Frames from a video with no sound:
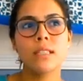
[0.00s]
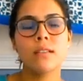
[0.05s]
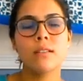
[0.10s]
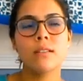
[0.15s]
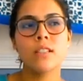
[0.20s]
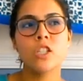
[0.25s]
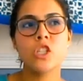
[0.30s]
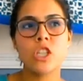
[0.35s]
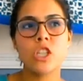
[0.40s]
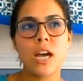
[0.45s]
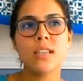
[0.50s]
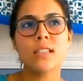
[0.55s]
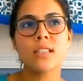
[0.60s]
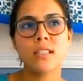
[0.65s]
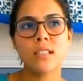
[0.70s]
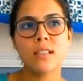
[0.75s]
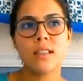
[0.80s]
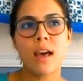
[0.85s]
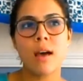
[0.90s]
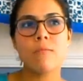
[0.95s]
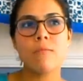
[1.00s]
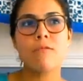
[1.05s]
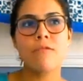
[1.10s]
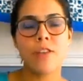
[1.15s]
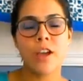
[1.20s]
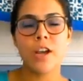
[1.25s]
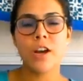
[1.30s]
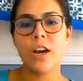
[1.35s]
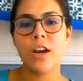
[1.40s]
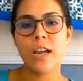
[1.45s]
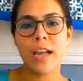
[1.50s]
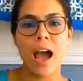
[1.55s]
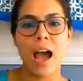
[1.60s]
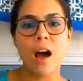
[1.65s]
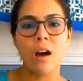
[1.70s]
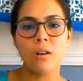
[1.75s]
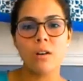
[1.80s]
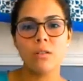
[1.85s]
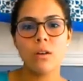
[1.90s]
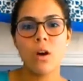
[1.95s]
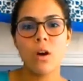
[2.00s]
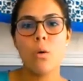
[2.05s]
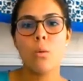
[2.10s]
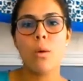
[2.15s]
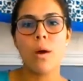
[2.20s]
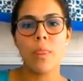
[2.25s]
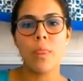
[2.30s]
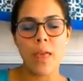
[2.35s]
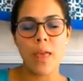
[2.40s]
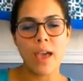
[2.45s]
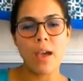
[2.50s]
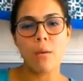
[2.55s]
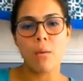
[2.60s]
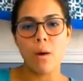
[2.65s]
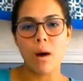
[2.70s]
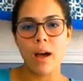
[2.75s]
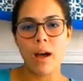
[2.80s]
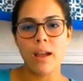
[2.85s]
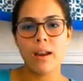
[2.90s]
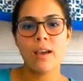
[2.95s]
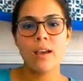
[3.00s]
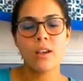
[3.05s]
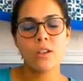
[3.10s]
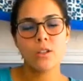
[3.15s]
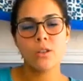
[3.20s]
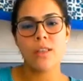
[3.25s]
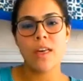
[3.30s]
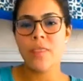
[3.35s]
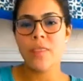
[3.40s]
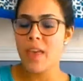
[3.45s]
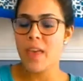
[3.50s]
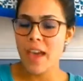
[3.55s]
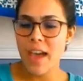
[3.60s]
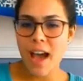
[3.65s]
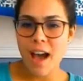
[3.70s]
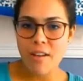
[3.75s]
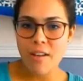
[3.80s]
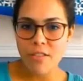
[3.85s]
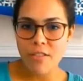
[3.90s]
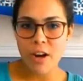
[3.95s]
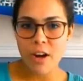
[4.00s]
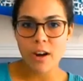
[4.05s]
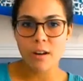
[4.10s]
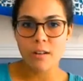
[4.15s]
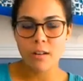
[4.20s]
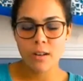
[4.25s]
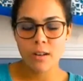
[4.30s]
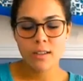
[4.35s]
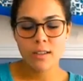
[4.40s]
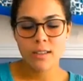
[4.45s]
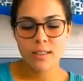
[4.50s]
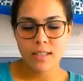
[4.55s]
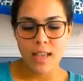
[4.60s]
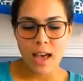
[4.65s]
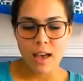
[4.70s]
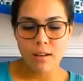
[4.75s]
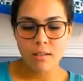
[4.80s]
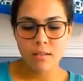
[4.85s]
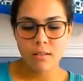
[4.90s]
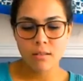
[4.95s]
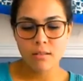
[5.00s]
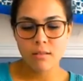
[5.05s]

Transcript: suggest to them figuring out what they want so that they have their set